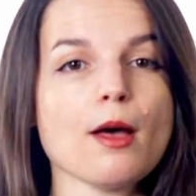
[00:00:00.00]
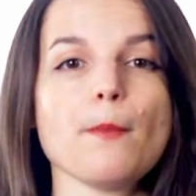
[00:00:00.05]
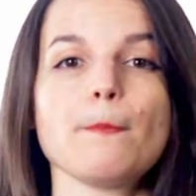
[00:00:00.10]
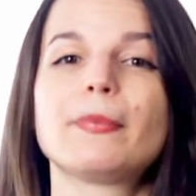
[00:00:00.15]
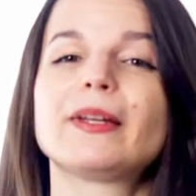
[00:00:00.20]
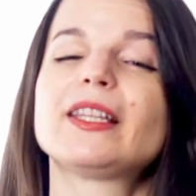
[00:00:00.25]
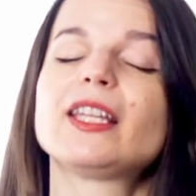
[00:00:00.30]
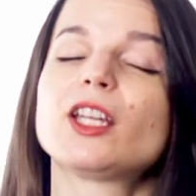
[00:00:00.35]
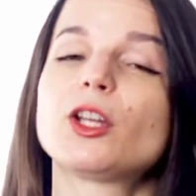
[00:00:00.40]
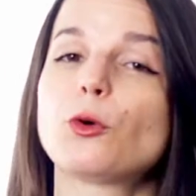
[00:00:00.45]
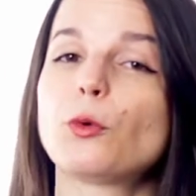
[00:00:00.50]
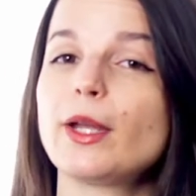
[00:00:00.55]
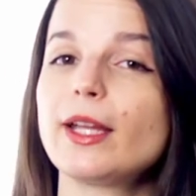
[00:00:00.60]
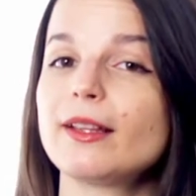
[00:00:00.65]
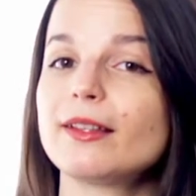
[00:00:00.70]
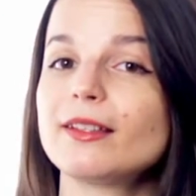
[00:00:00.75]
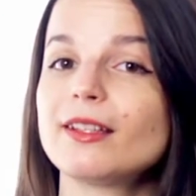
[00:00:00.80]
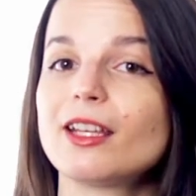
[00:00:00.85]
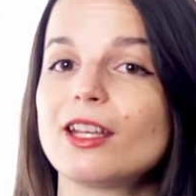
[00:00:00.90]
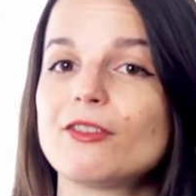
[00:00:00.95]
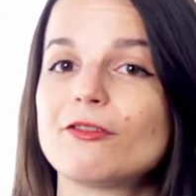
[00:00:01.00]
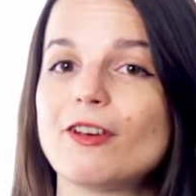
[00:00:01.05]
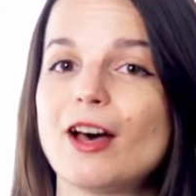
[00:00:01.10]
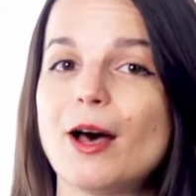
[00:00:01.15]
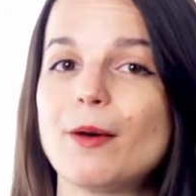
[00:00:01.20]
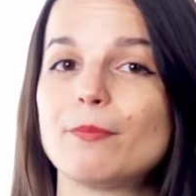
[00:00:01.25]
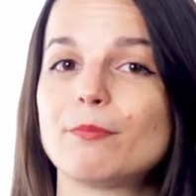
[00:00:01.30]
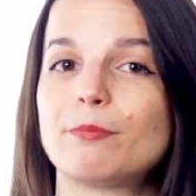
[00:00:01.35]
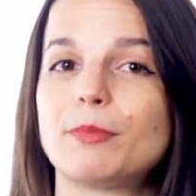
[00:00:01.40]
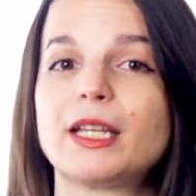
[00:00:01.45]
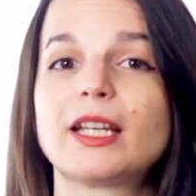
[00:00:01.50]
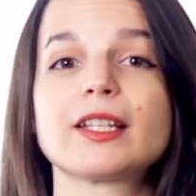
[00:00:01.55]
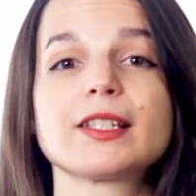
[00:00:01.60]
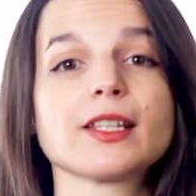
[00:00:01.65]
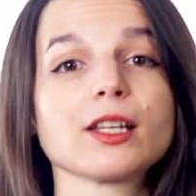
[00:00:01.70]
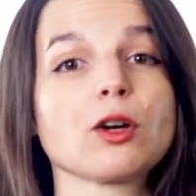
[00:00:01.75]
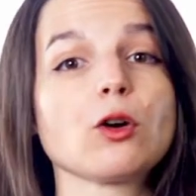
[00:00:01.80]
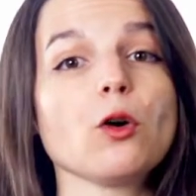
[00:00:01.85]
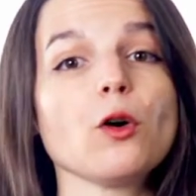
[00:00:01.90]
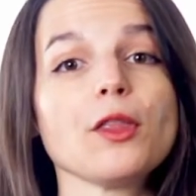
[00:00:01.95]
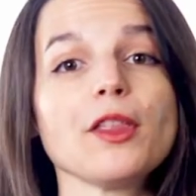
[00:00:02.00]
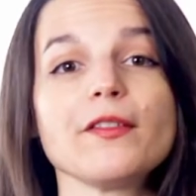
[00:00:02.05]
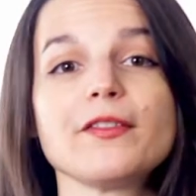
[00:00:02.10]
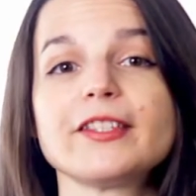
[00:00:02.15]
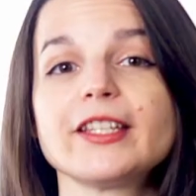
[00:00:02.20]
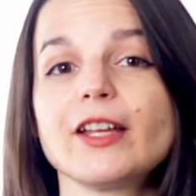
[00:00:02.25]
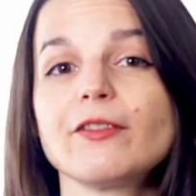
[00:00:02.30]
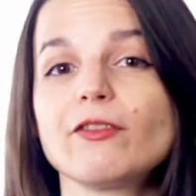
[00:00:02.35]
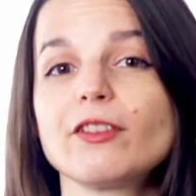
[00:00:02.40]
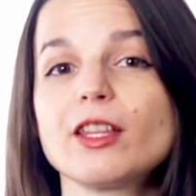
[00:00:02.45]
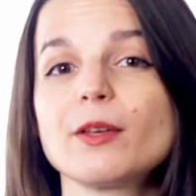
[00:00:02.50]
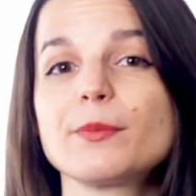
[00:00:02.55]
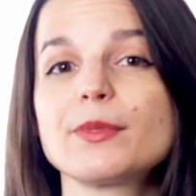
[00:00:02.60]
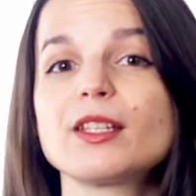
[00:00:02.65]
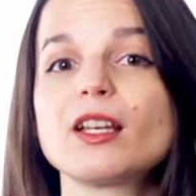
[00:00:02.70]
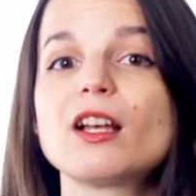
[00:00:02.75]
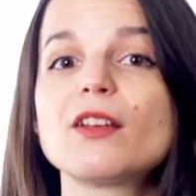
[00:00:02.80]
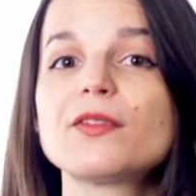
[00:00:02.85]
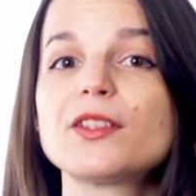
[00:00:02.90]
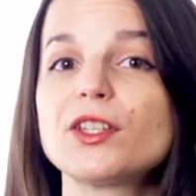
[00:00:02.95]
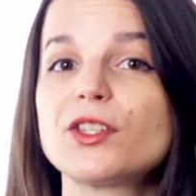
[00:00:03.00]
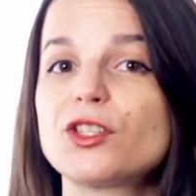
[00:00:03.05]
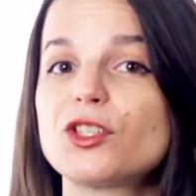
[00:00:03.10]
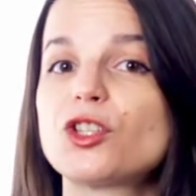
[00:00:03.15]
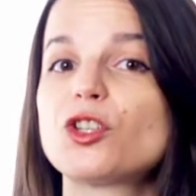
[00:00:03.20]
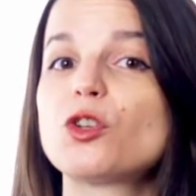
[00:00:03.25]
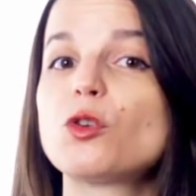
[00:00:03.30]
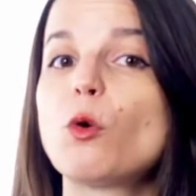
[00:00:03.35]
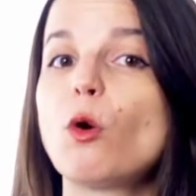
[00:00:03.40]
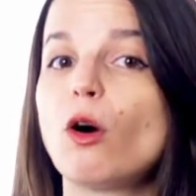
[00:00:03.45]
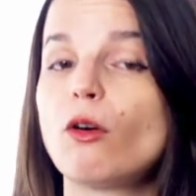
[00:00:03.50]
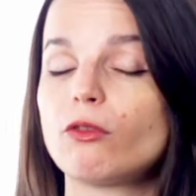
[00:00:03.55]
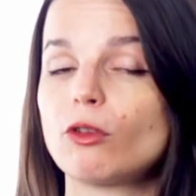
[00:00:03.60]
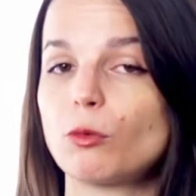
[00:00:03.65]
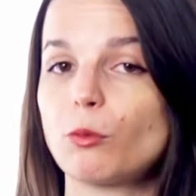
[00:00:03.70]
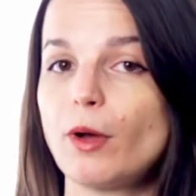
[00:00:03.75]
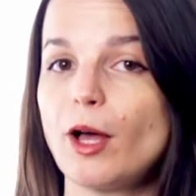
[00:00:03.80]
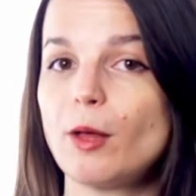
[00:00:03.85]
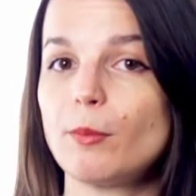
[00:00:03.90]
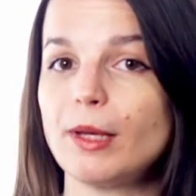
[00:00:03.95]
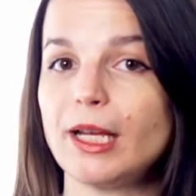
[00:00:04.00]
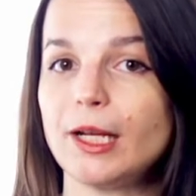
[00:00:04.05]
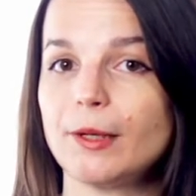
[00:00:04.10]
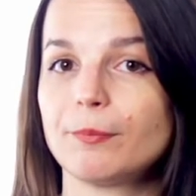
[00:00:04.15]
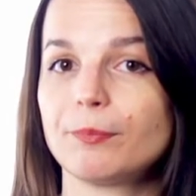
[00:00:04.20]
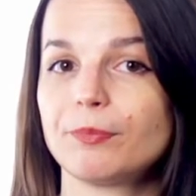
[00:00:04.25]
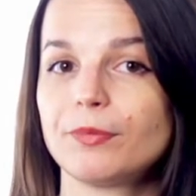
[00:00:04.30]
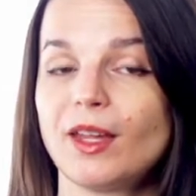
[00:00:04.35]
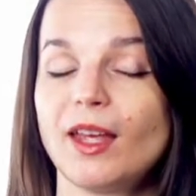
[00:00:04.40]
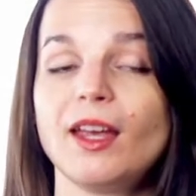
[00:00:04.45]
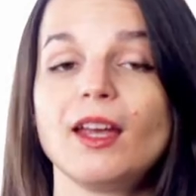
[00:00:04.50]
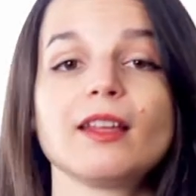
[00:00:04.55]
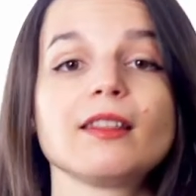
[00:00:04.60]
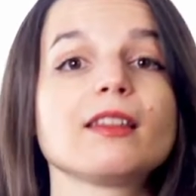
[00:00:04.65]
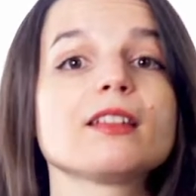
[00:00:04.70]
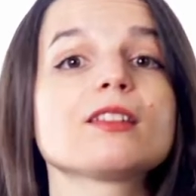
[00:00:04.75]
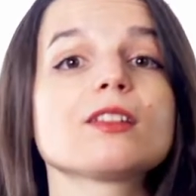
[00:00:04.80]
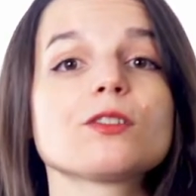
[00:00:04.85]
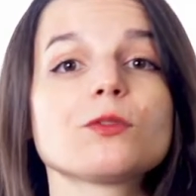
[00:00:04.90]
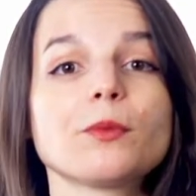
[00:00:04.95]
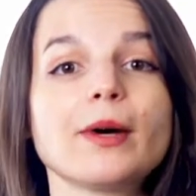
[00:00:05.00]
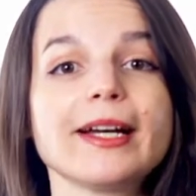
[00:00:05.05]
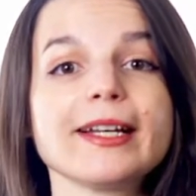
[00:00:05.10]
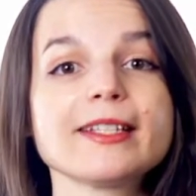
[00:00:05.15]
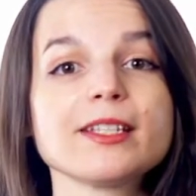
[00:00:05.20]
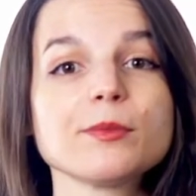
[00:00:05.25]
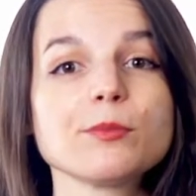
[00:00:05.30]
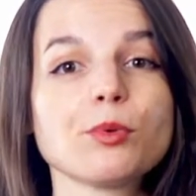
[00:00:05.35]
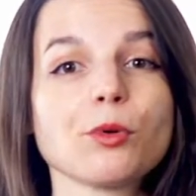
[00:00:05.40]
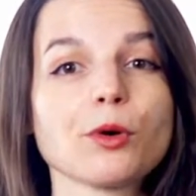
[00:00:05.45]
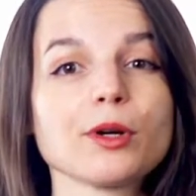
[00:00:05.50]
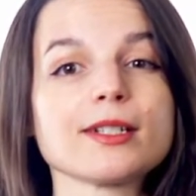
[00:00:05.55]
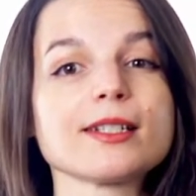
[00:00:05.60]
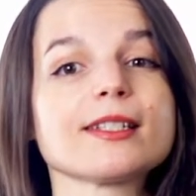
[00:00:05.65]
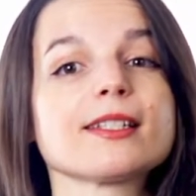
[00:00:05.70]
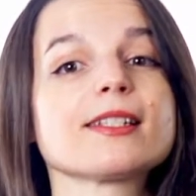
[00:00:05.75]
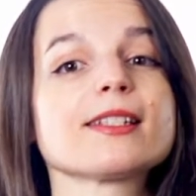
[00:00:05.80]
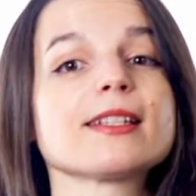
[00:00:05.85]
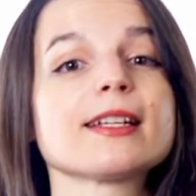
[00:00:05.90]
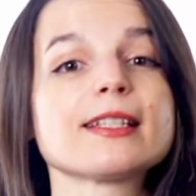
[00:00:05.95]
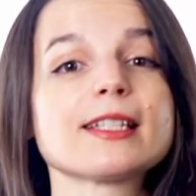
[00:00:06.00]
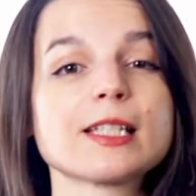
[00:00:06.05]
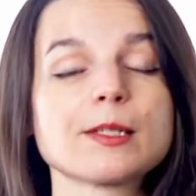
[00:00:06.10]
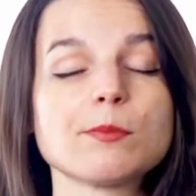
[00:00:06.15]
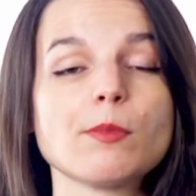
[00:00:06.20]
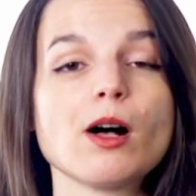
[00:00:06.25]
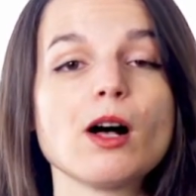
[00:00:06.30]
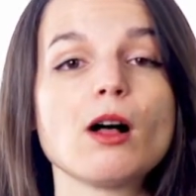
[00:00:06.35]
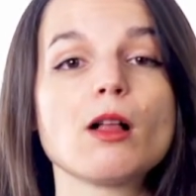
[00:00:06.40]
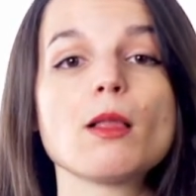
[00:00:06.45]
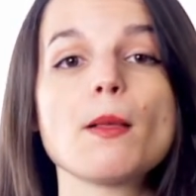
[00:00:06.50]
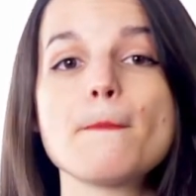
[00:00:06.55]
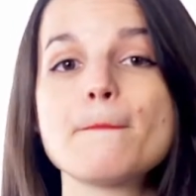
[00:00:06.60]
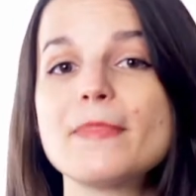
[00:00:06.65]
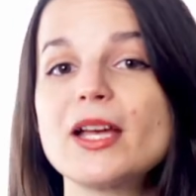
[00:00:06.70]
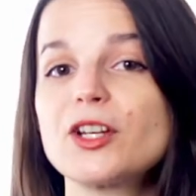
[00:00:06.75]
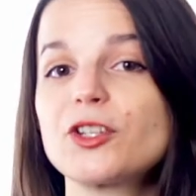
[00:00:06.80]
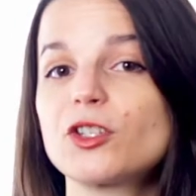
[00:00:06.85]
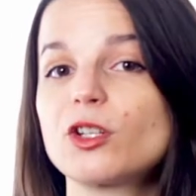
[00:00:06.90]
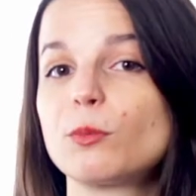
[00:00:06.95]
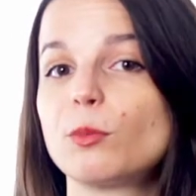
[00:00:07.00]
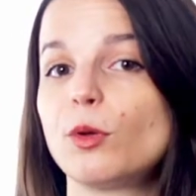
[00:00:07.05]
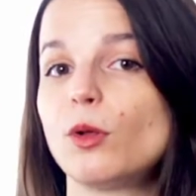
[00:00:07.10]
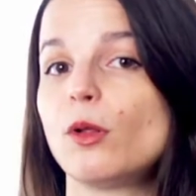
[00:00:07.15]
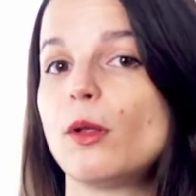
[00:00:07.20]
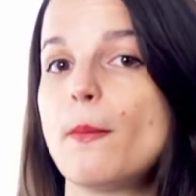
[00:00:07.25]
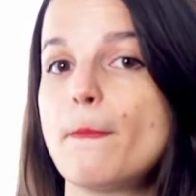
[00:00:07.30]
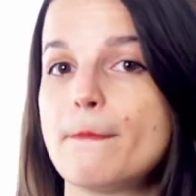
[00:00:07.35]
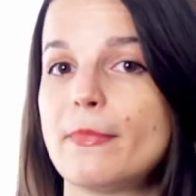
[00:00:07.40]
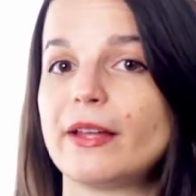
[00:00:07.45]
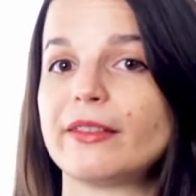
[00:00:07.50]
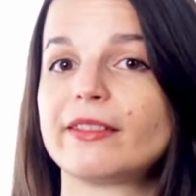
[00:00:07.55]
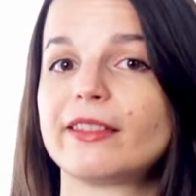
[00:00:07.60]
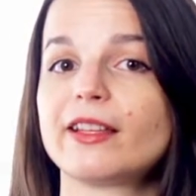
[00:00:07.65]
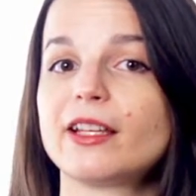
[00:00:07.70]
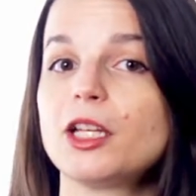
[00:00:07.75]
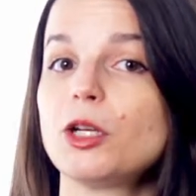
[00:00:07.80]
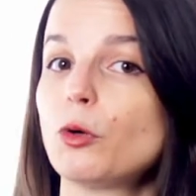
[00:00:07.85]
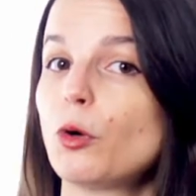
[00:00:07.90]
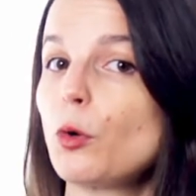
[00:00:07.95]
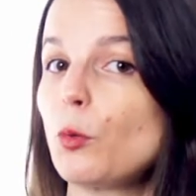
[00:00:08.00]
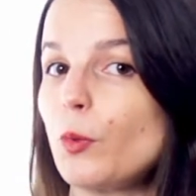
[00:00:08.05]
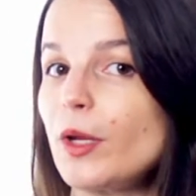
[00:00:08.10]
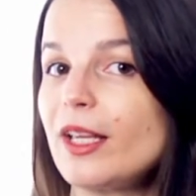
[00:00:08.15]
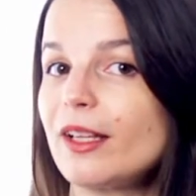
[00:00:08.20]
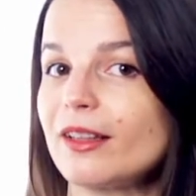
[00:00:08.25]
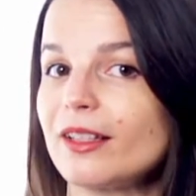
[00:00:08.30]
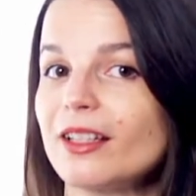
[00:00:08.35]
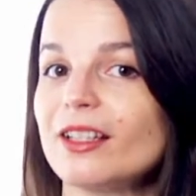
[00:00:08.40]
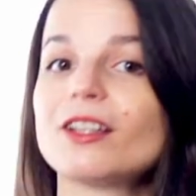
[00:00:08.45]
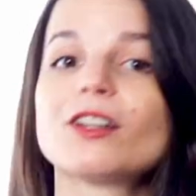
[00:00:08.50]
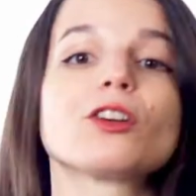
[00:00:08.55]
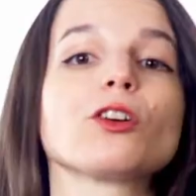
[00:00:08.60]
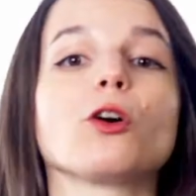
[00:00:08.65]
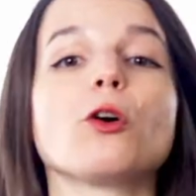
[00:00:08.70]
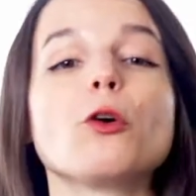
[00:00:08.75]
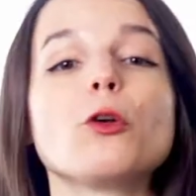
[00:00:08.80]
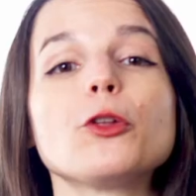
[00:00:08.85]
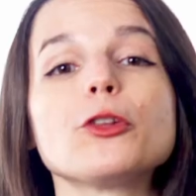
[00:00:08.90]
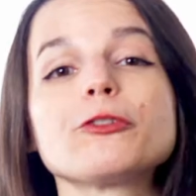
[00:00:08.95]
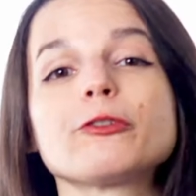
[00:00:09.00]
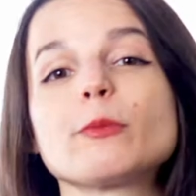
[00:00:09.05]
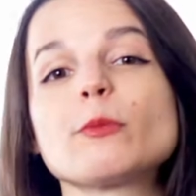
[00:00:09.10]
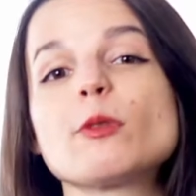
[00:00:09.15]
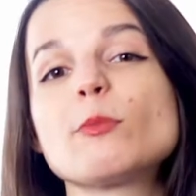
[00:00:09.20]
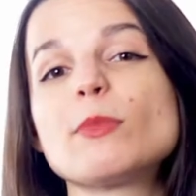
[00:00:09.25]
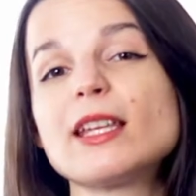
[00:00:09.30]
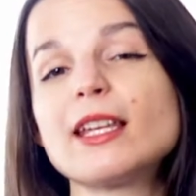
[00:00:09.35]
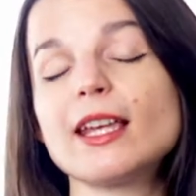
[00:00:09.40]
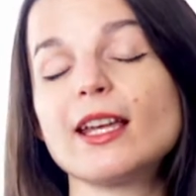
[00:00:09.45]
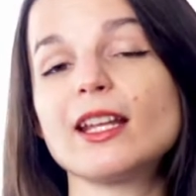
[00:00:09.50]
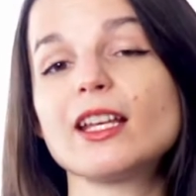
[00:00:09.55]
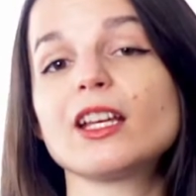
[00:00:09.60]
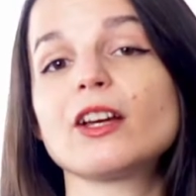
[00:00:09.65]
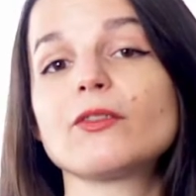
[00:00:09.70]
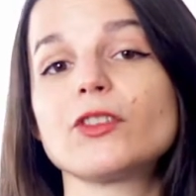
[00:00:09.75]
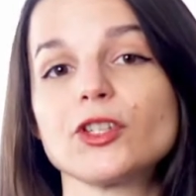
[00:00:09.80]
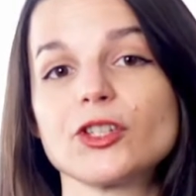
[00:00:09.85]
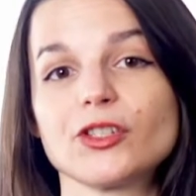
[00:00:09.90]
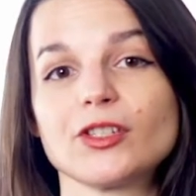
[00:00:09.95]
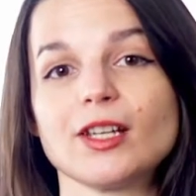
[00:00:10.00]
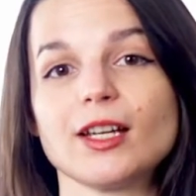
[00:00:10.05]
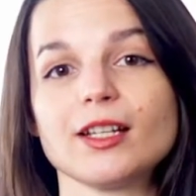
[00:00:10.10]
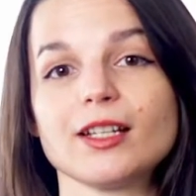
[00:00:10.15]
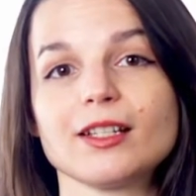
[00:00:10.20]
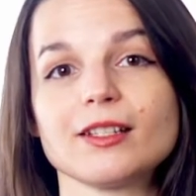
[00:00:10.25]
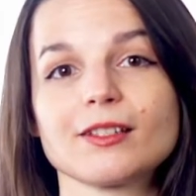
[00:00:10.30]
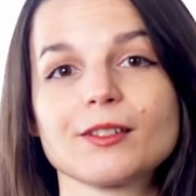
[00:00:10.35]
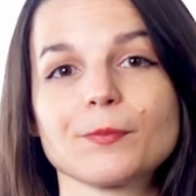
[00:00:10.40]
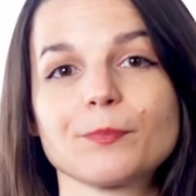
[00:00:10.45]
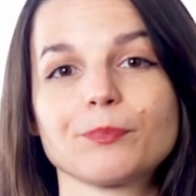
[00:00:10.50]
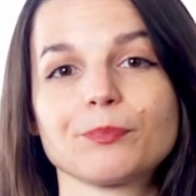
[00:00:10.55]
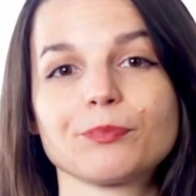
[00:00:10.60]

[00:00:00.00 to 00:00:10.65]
But they quickly give up because the goal they've set for themselves is too overwhelming. This is why it's important to set small, measurable, monthly or weekly goals from the beginning of your studies.